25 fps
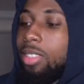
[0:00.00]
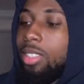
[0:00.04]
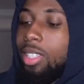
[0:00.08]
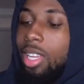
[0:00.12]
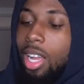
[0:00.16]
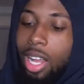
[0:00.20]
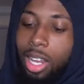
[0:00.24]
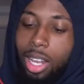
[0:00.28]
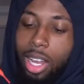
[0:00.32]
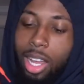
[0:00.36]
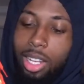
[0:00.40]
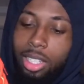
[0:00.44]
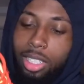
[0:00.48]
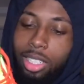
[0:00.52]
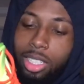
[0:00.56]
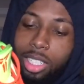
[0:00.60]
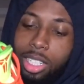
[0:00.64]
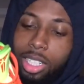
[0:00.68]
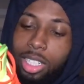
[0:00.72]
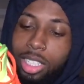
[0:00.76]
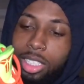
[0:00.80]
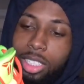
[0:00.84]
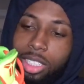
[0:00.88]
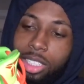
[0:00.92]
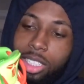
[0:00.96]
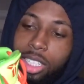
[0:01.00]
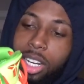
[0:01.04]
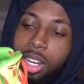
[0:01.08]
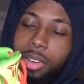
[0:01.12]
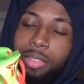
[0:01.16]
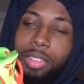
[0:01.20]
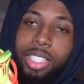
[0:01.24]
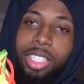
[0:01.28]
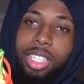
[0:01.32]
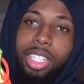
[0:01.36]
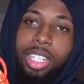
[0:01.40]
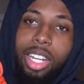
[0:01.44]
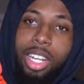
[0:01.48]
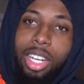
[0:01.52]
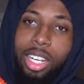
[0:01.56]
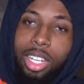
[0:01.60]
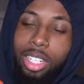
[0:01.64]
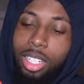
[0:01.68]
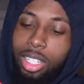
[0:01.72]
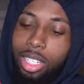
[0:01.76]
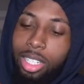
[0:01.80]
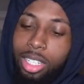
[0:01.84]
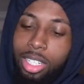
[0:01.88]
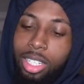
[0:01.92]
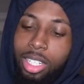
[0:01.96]
I like the cushion and everything in
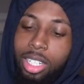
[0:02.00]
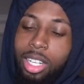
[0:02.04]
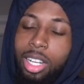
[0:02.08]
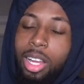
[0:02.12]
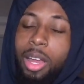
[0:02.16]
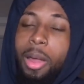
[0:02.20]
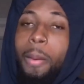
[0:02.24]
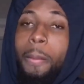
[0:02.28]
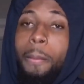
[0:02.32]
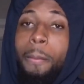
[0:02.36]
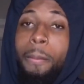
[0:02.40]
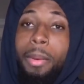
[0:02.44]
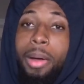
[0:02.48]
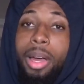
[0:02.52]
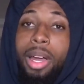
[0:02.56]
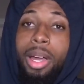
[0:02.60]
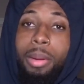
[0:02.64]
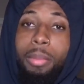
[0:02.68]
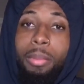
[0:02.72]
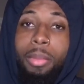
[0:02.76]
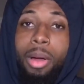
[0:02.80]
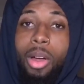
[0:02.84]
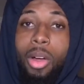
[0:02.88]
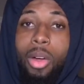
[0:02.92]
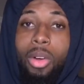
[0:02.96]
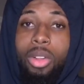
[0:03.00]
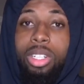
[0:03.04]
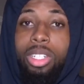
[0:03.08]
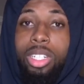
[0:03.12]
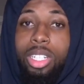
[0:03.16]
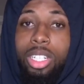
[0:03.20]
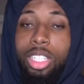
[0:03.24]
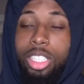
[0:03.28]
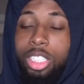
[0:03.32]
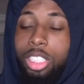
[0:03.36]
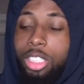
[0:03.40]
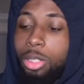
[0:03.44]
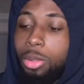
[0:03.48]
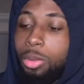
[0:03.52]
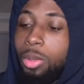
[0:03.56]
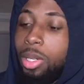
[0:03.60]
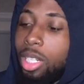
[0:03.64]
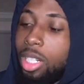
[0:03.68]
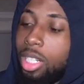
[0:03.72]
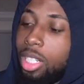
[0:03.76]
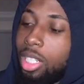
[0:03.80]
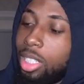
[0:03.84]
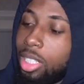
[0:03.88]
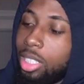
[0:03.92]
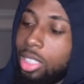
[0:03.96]
it. But my only issue with
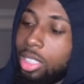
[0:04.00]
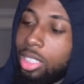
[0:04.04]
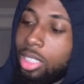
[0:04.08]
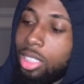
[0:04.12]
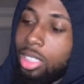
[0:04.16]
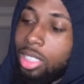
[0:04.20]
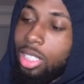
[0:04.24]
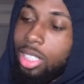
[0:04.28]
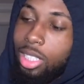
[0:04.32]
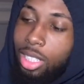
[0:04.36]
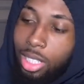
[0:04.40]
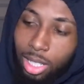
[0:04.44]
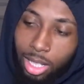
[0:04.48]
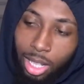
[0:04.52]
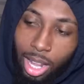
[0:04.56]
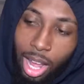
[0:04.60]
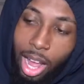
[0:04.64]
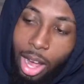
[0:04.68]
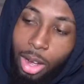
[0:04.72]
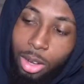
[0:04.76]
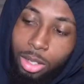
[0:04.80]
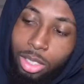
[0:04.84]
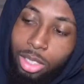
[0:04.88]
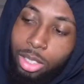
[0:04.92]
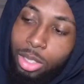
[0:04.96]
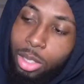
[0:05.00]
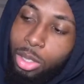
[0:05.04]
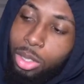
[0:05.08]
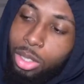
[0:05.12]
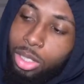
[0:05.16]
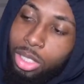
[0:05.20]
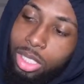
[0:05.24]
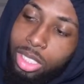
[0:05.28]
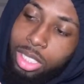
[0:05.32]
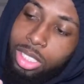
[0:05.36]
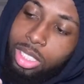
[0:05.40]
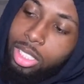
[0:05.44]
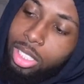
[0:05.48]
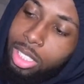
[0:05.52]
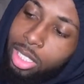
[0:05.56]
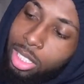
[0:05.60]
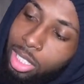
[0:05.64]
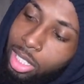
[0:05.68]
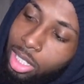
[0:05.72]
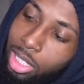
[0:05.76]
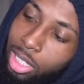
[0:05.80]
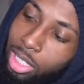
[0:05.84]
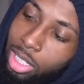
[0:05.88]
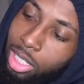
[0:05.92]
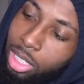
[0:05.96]
it is the outsole, just
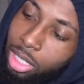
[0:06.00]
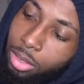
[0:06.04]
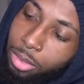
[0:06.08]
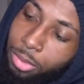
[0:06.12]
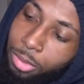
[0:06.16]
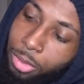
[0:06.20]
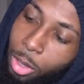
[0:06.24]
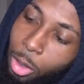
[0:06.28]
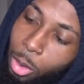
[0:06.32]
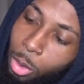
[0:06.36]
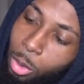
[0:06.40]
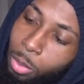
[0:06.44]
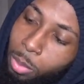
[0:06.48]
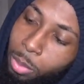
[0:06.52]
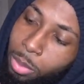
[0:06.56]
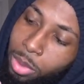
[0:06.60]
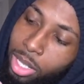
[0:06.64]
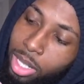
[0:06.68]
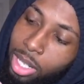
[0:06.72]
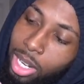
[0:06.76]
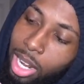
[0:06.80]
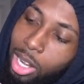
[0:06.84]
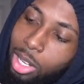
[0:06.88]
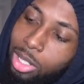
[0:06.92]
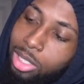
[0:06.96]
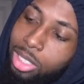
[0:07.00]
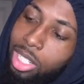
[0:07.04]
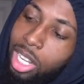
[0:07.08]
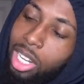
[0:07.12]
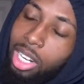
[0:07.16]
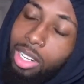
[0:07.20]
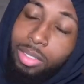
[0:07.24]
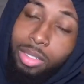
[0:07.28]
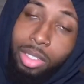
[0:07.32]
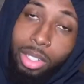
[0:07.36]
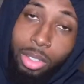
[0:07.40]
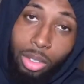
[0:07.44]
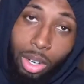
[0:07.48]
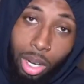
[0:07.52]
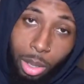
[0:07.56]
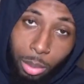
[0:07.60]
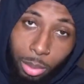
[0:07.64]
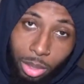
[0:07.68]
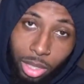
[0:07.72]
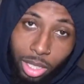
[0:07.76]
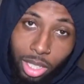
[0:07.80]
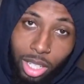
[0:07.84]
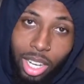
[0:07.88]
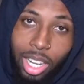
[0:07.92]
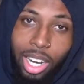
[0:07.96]
this foam being outside of the
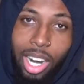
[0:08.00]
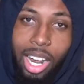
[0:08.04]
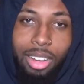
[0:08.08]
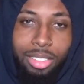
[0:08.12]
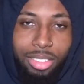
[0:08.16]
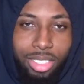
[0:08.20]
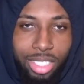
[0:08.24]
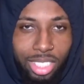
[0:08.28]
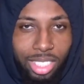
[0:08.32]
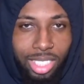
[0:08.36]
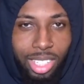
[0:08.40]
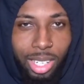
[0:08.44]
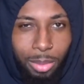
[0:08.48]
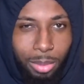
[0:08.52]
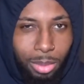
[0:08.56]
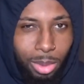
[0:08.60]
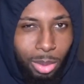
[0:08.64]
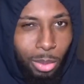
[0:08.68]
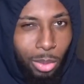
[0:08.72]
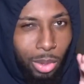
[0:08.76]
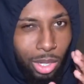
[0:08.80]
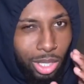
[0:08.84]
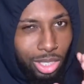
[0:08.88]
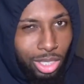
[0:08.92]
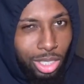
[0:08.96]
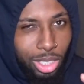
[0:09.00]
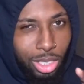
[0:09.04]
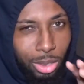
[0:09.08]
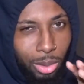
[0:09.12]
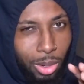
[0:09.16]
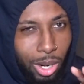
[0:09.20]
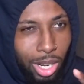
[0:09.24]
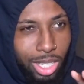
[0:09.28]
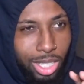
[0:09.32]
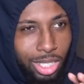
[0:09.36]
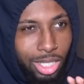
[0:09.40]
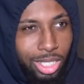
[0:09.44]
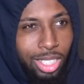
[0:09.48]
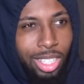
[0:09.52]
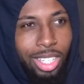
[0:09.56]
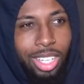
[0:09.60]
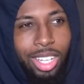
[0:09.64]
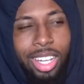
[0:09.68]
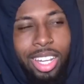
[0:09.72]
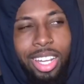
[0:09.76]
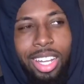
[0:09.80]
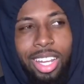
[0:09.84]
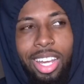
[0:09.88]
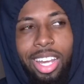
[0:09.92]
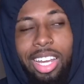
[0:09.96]
rubber. And I've slipped once or twice.
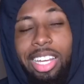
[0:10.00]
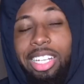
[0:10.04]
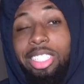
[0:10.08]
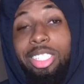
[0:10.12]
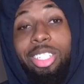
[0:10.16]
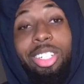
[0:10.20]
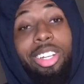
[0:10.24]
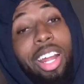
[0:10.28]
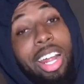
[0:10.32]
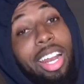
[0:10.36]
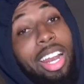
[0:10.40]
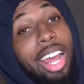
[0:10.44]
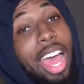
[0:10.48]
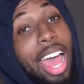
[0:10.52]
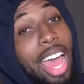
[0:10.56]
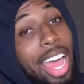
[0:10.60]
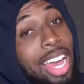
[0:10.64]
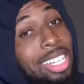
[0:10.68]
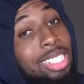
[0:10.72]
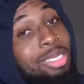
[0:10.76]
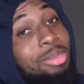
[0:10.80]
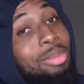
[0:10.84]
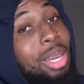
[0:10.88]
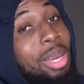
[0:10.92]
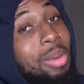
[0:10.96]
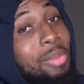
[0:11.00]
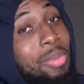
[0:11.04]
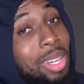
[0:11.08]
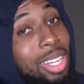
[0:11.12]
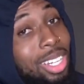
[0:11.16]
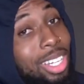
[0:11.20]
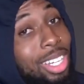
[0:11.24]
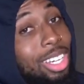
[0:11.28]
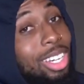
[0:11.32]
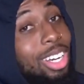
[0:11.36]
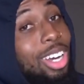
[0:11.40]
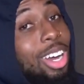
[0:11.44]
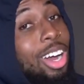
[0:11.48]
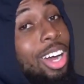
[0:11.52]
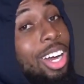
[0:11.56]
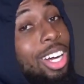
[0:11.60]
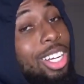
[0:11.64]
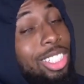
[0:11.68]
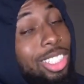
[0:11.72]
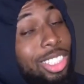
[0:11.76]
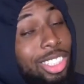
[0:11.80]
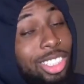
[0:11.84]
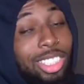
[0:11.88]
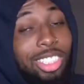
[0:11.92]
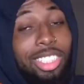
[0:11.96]
And so that has made me a little
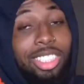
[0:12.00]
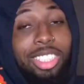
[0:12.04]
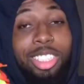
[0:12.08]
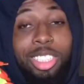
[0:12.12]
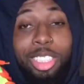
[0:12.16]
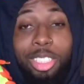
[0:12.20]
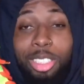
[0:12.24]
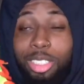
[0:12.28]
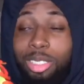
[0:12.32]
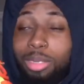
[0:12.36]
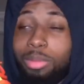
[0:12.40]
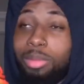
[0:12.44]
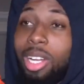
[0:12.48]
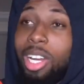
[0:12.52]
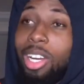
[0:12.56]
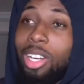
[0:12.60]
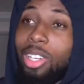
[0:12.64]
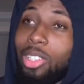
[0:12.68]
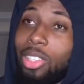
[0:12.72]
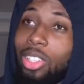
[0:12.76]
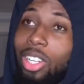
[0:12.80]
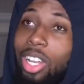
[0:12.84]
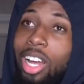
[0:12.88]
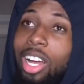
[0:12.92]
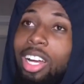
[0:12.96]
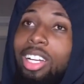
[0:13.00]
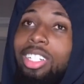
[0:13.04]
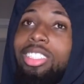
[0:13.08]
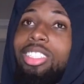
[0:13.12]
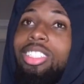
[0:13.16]
cautious in the shoes, I'm not gonna lie.